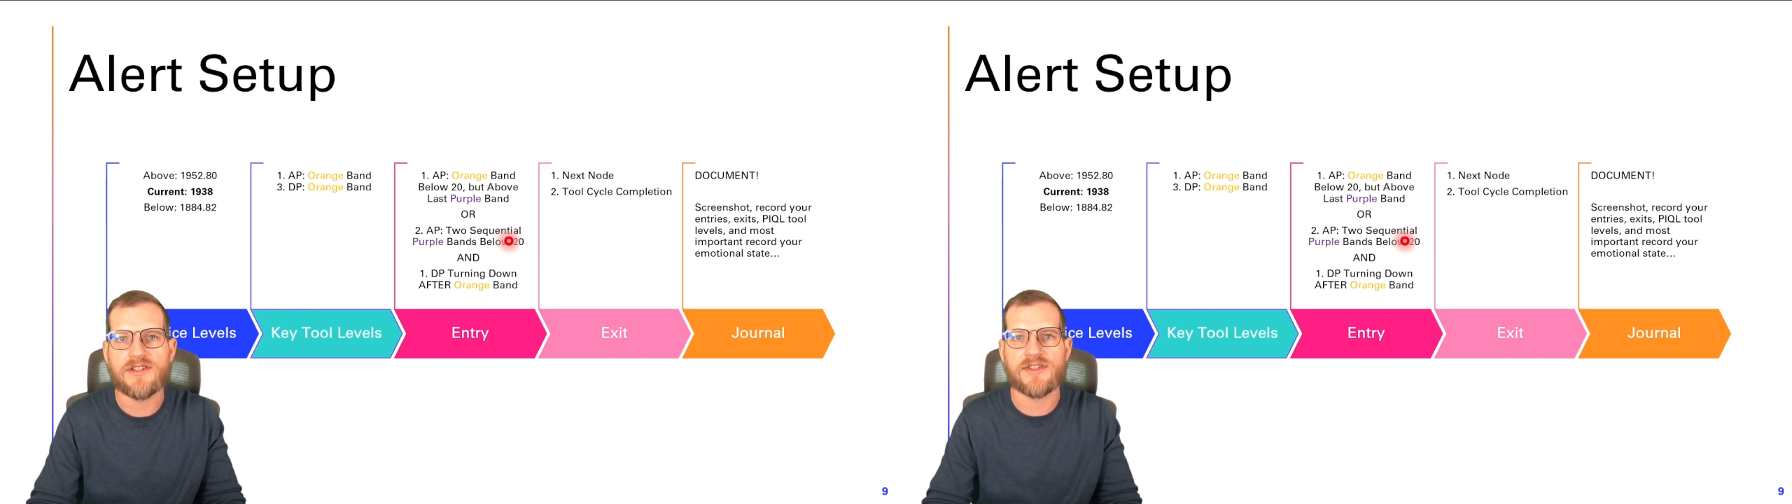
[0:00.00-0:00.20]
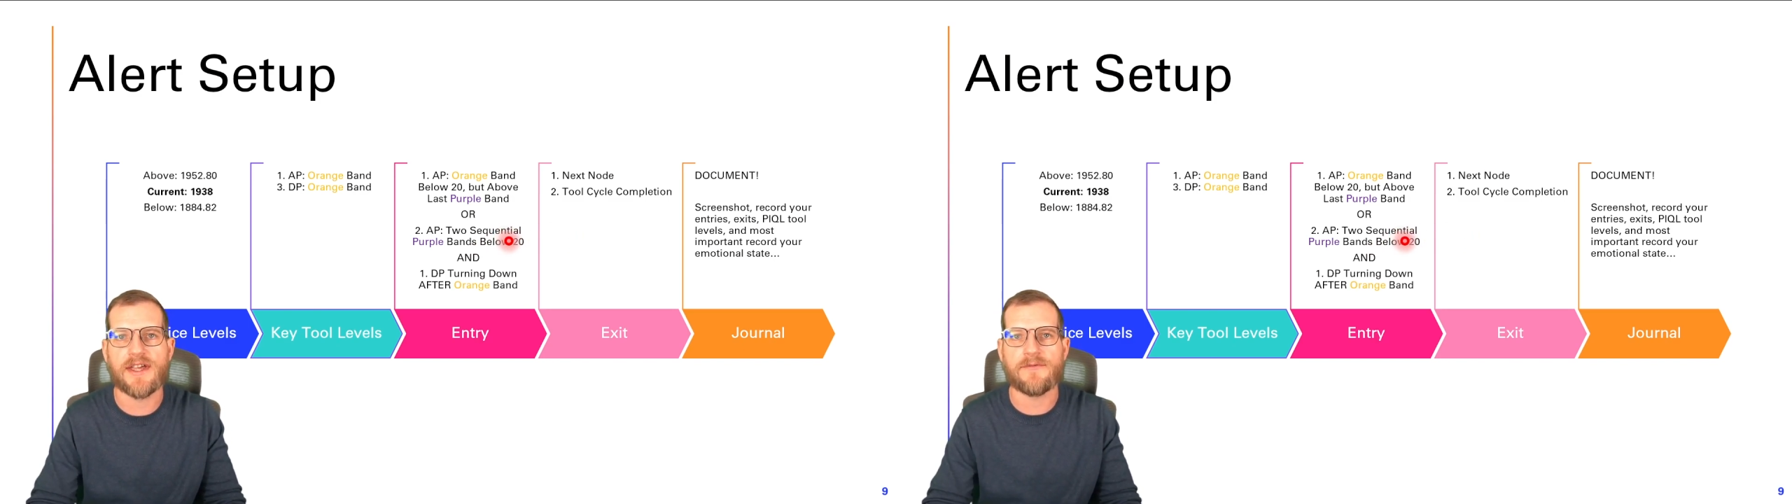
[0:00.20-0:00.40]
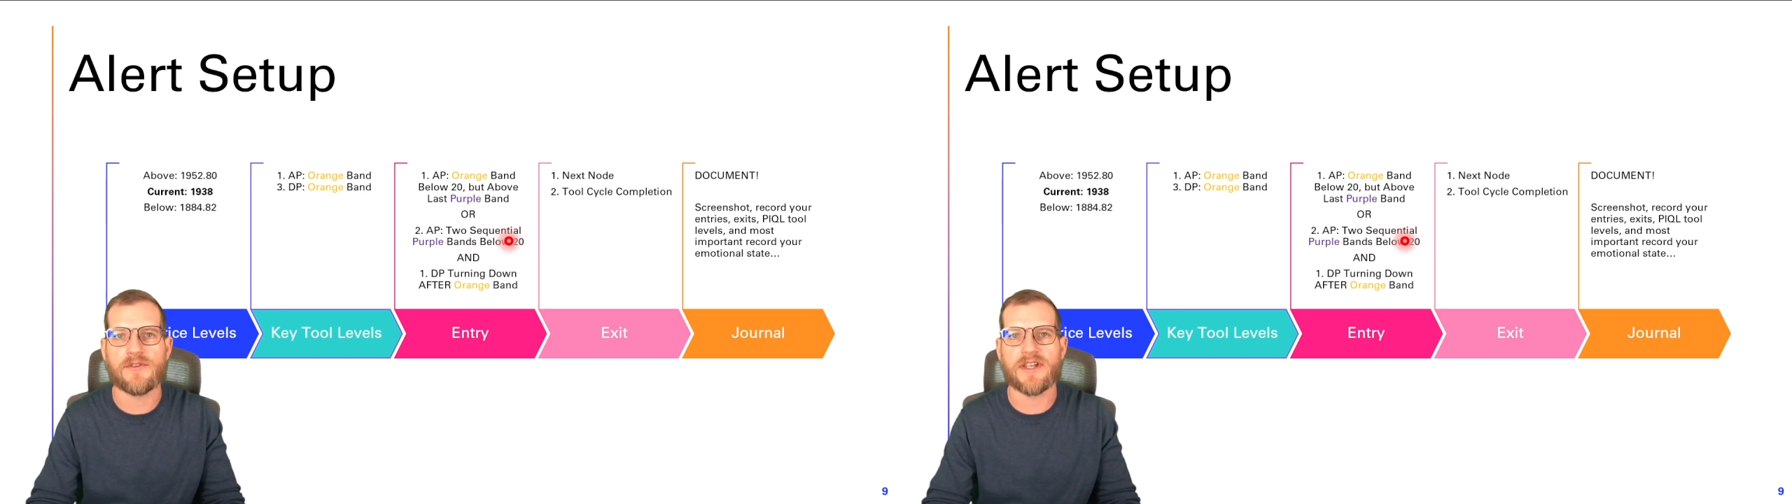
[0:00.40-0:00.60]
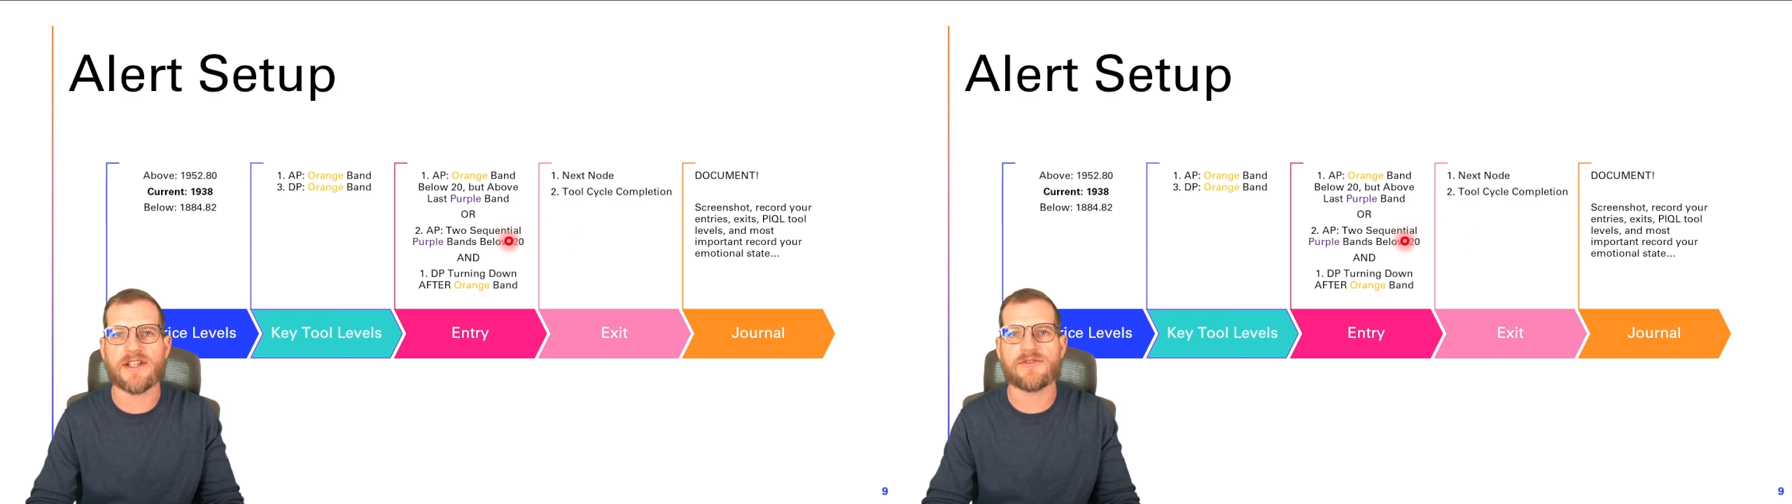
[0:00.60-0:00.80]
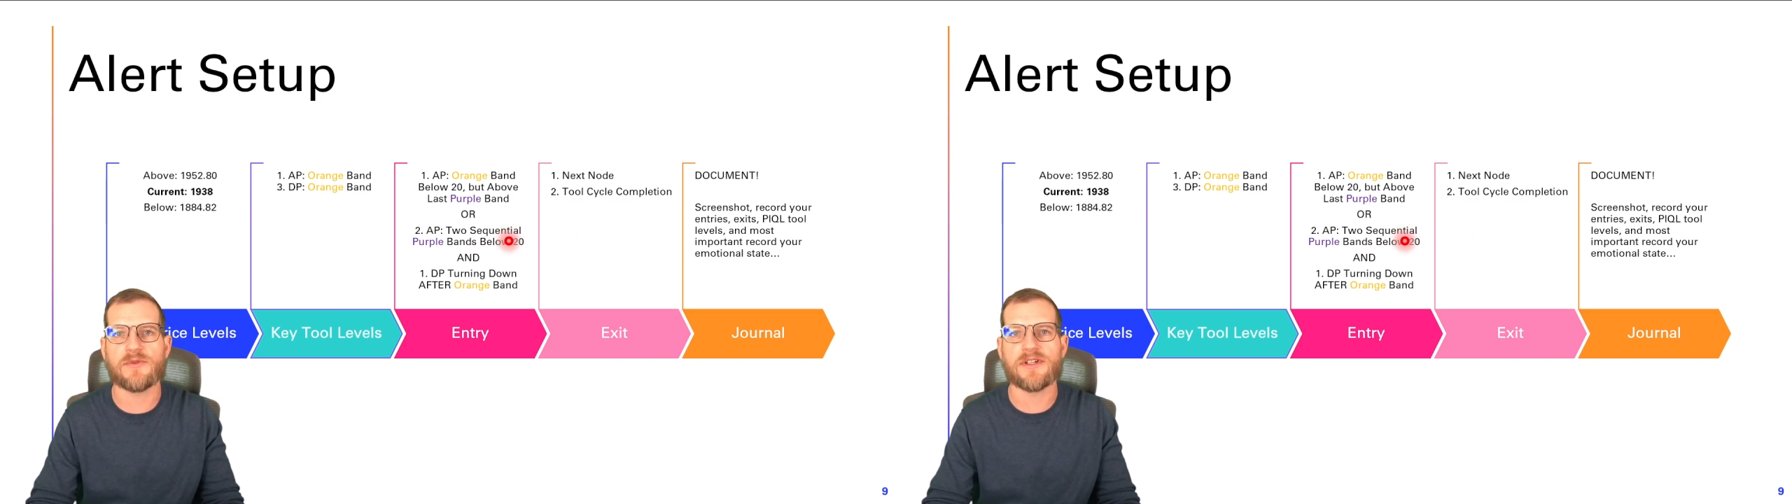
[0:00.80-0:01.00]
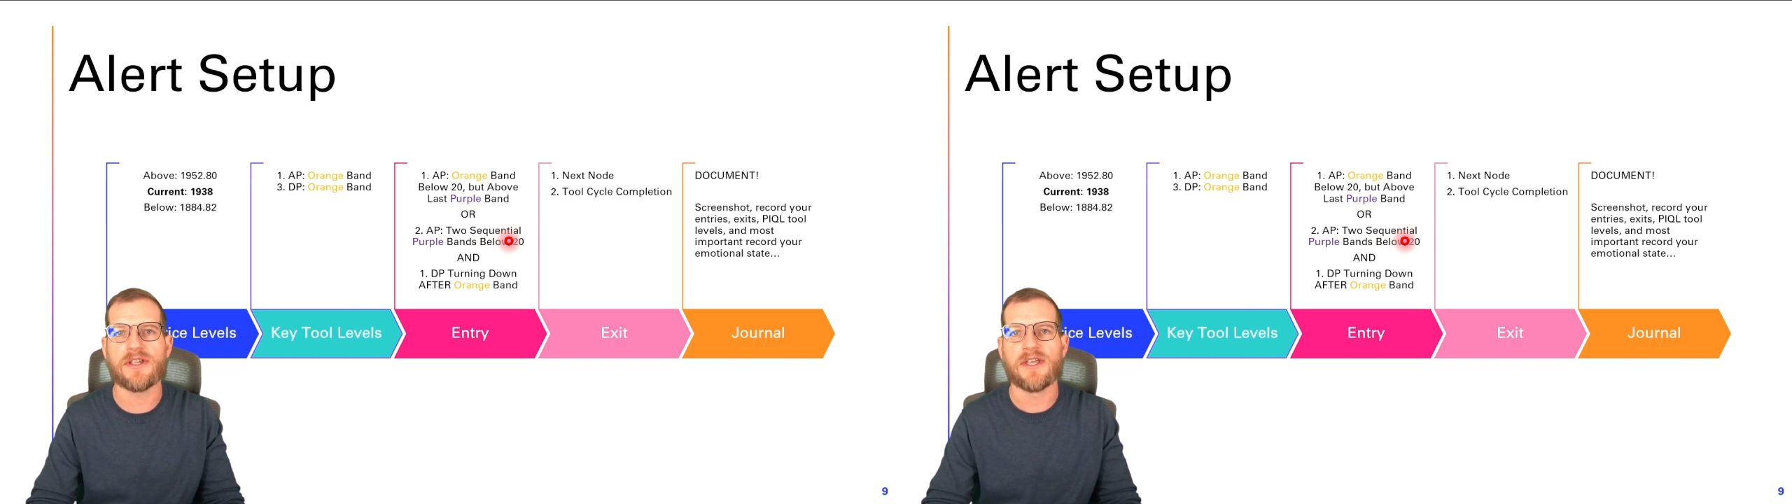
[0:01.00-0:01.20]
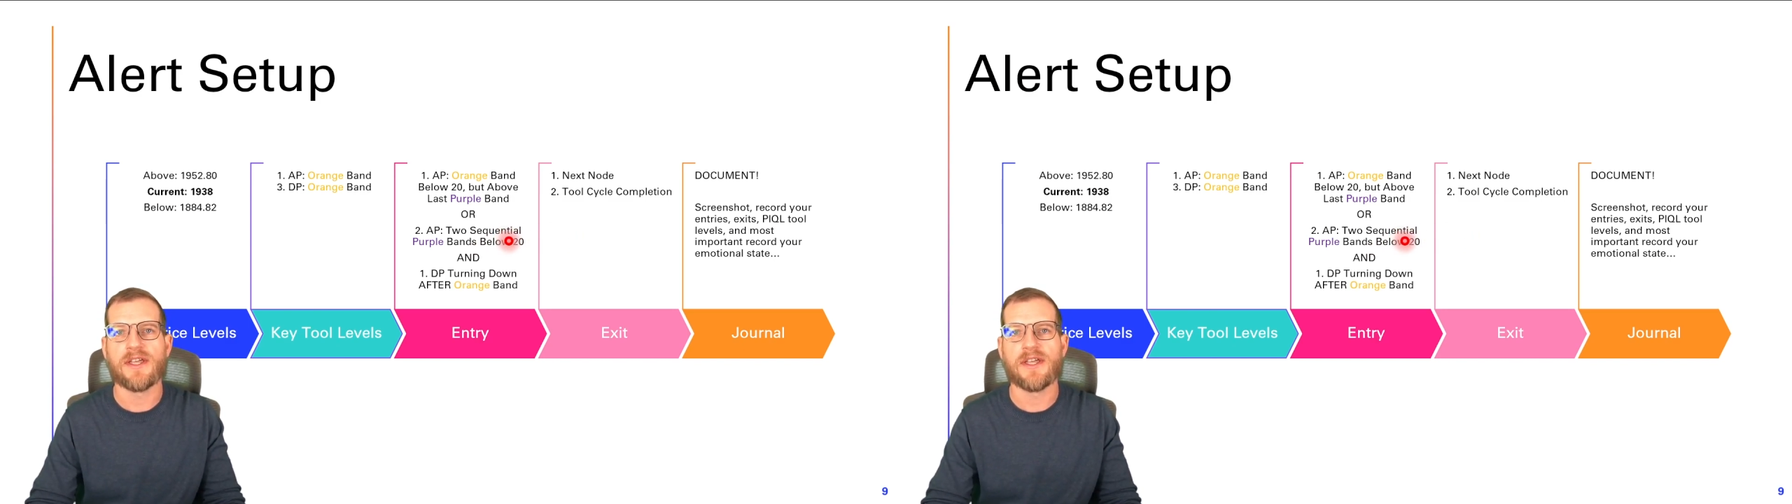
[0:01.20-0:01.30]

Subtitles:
that for the next one.